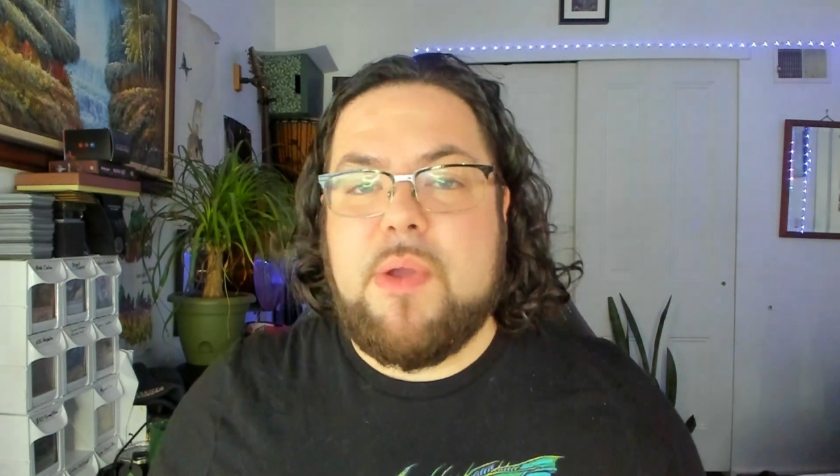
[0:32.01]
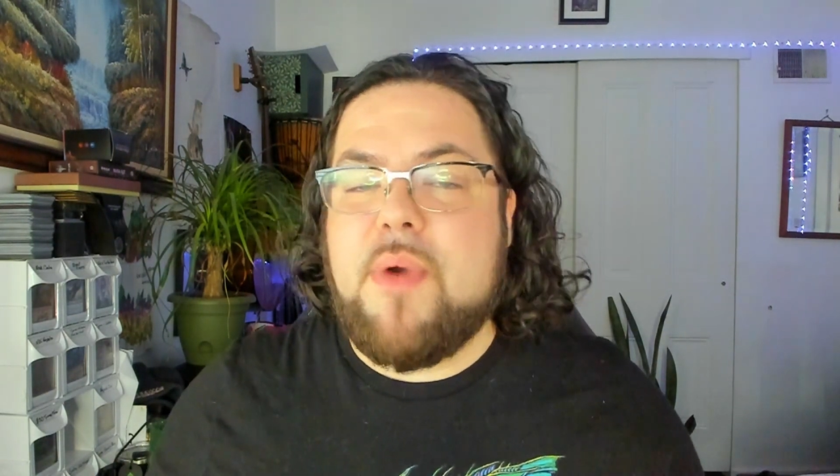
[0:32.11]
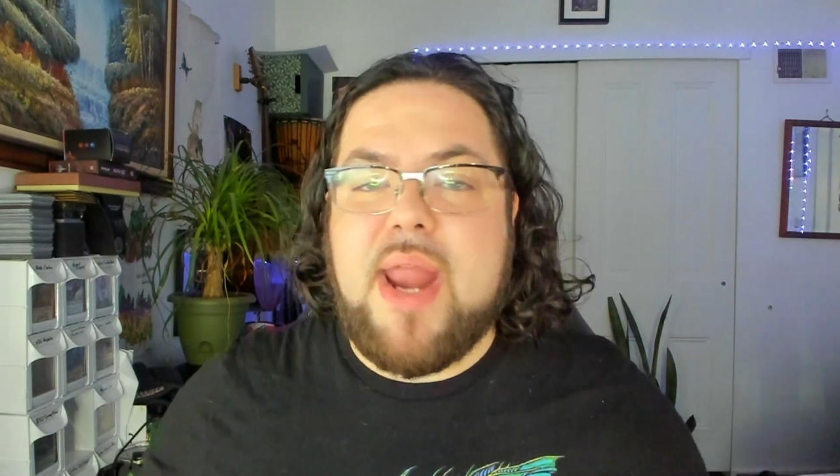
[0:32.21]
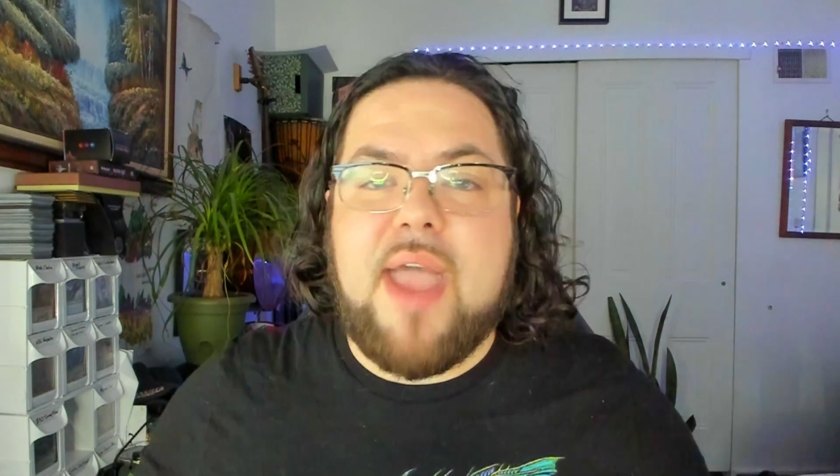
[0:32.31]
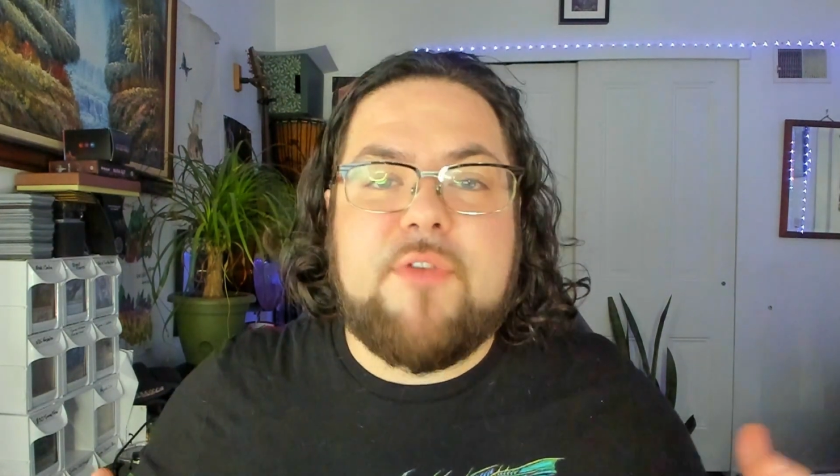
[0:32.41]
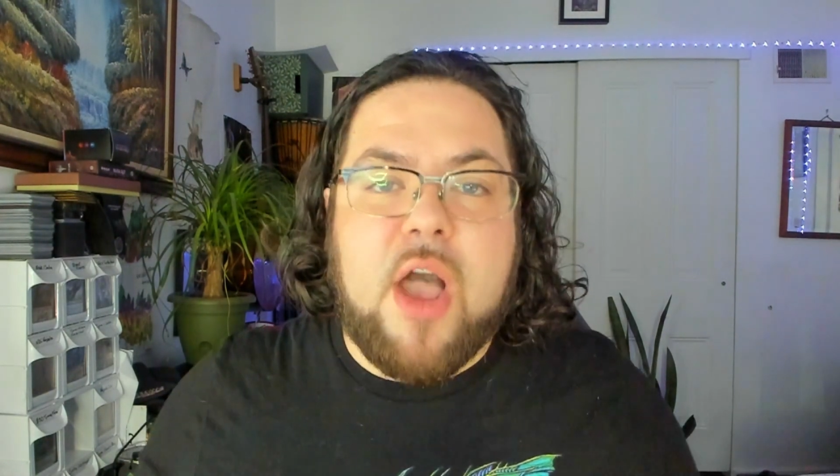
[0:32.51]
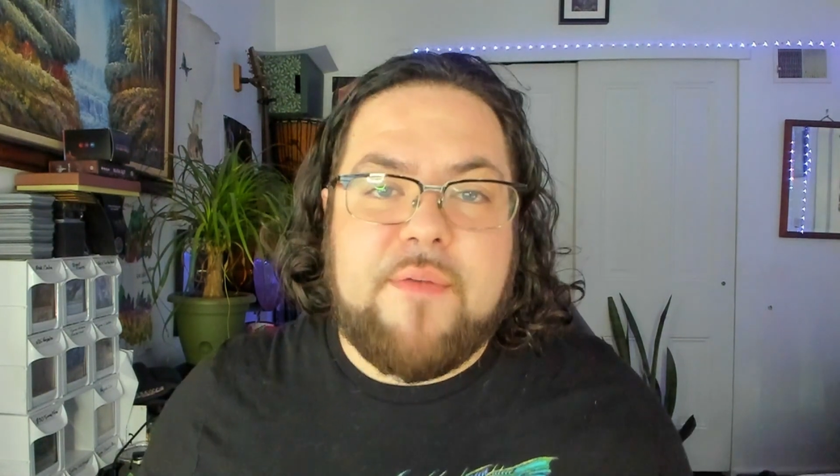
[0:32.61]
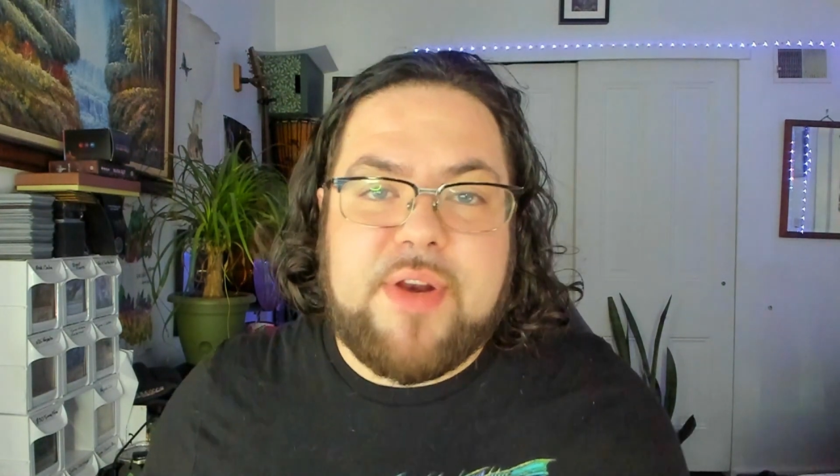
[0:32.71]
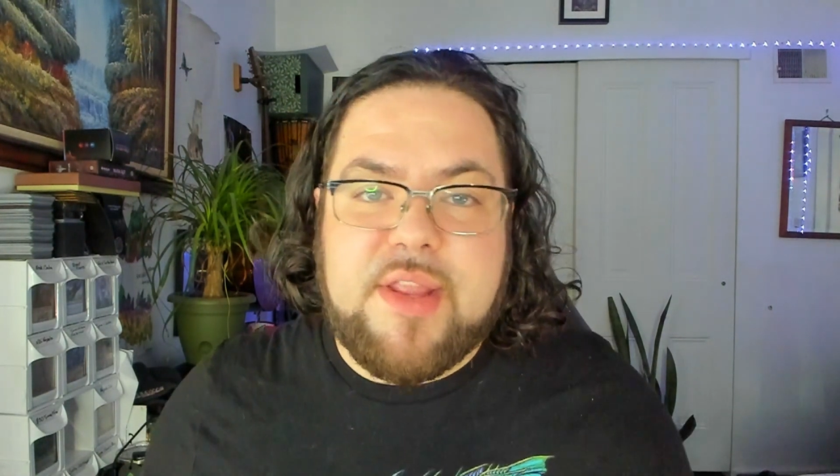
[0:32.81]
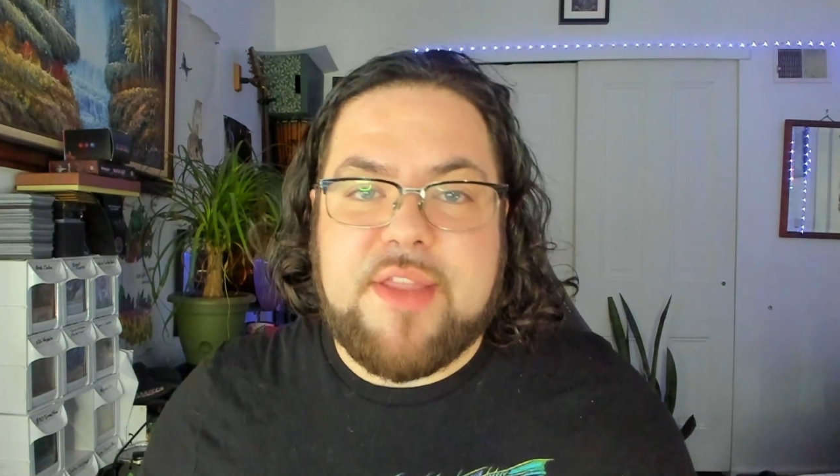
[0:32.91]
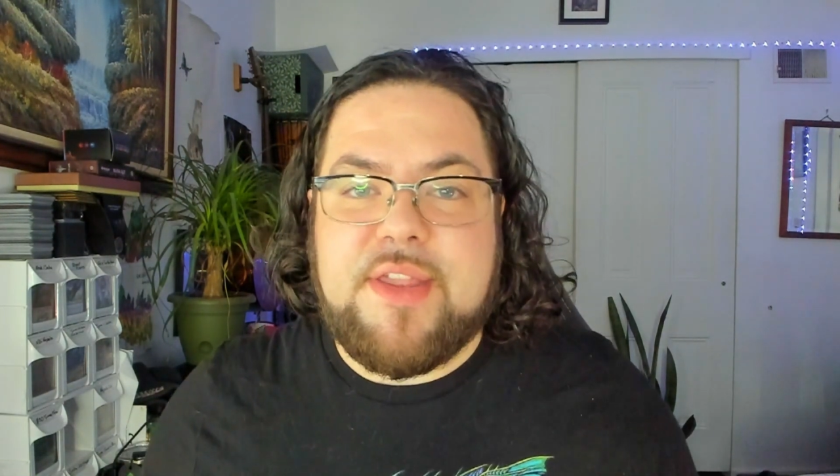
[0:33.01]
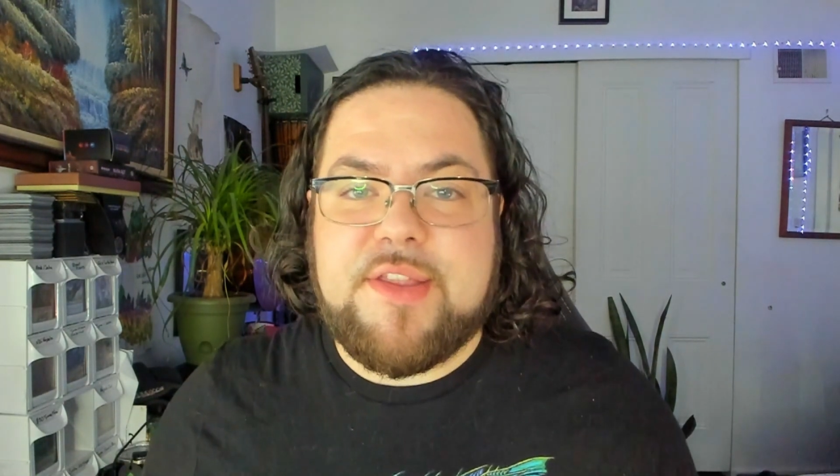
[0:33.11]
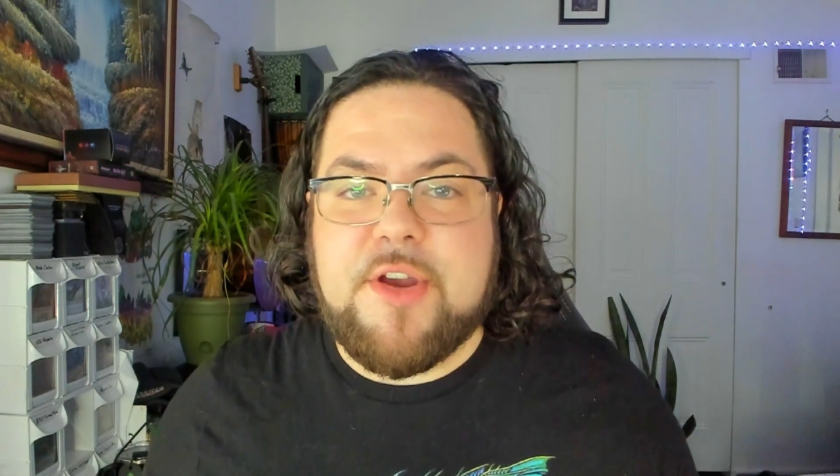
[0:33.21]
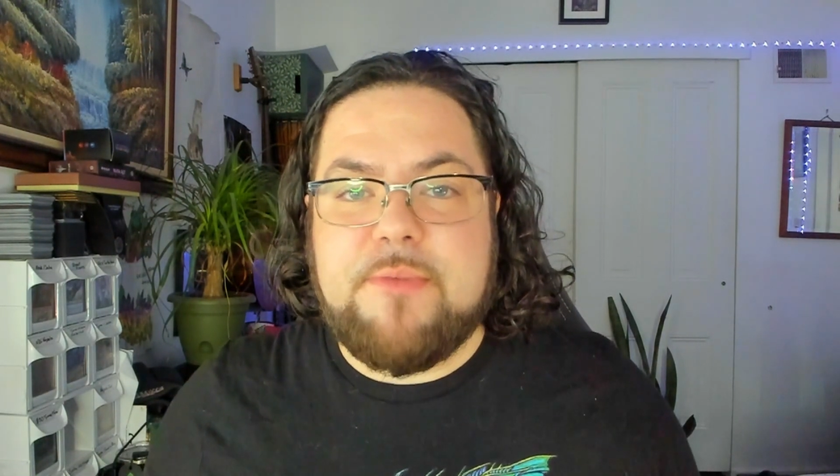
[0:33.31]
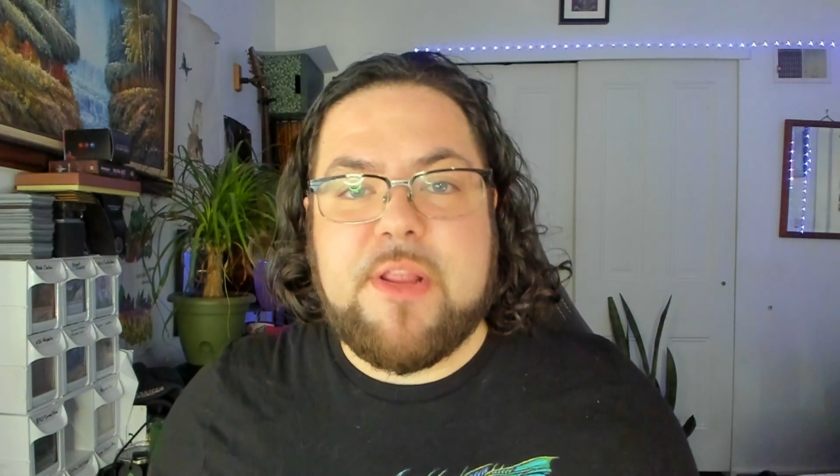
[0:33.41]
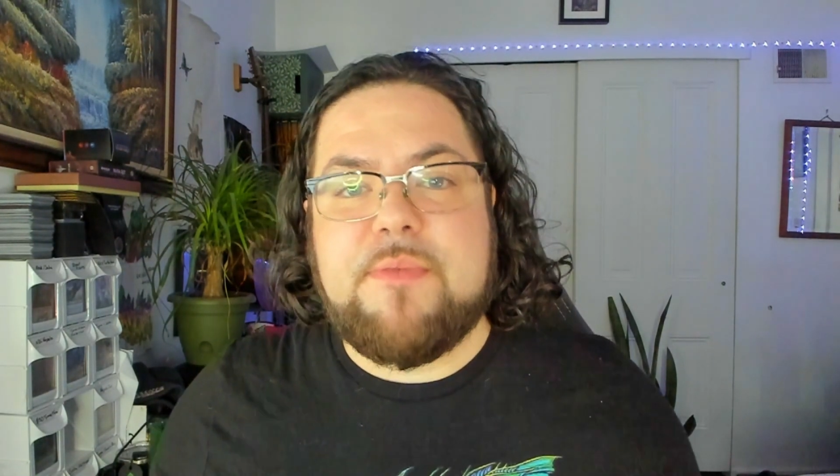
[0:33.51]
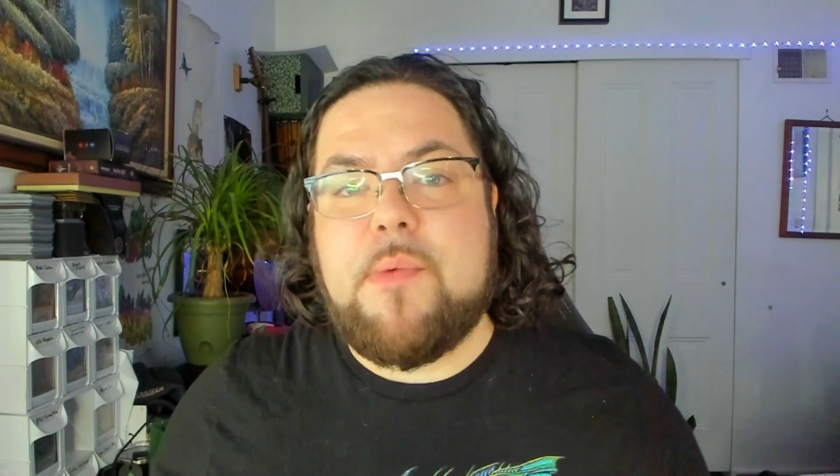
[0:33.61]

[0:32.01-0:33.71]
We want to have confidence in these tournaments.